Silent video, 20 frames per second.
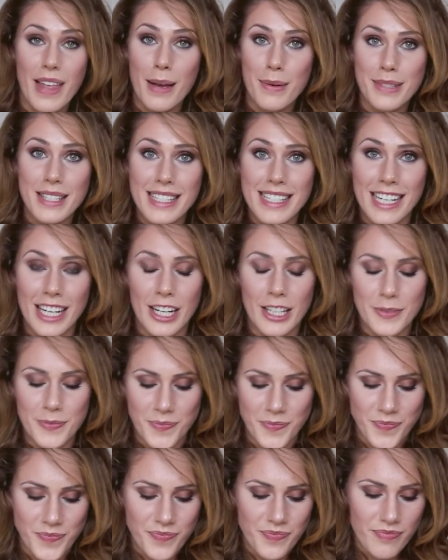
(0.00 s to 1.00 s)
It was a deer.
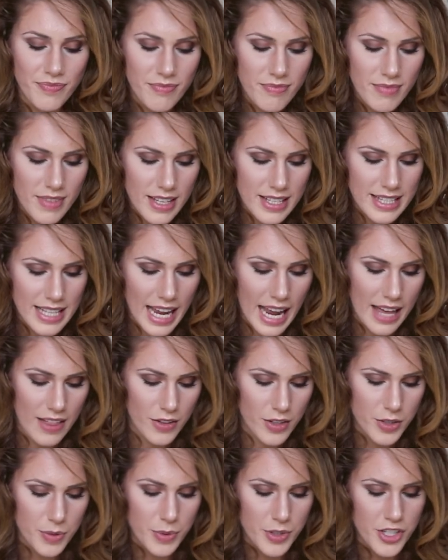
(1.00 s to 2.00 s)
His
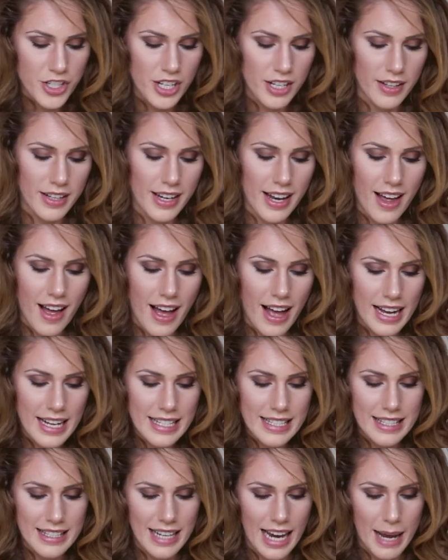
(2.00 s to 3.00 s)
antlers were chilling. Hi,
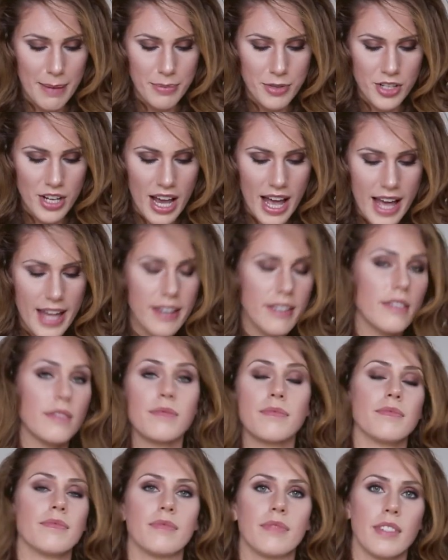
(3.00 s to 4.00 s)
Snapchat.
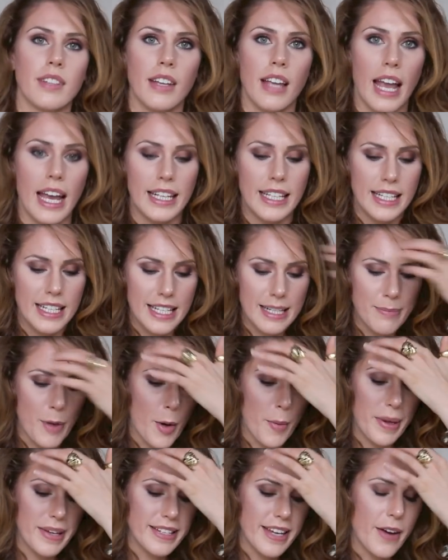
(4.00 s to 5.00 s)
A D D
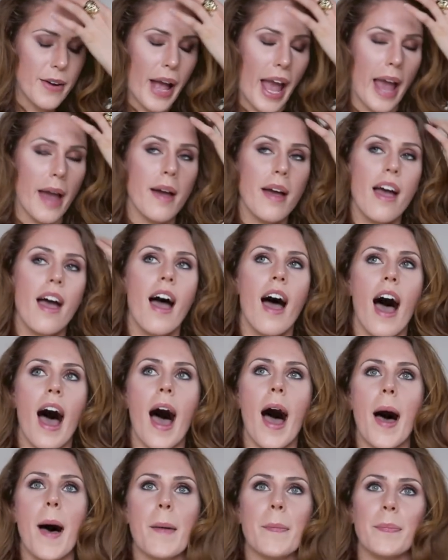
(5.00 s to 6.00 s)
moment. Okay.
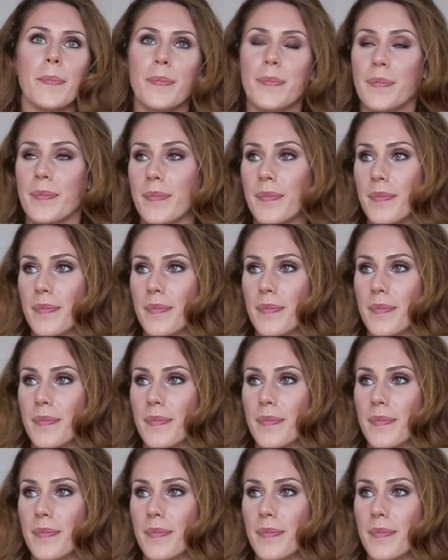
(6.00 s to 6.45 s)
Um,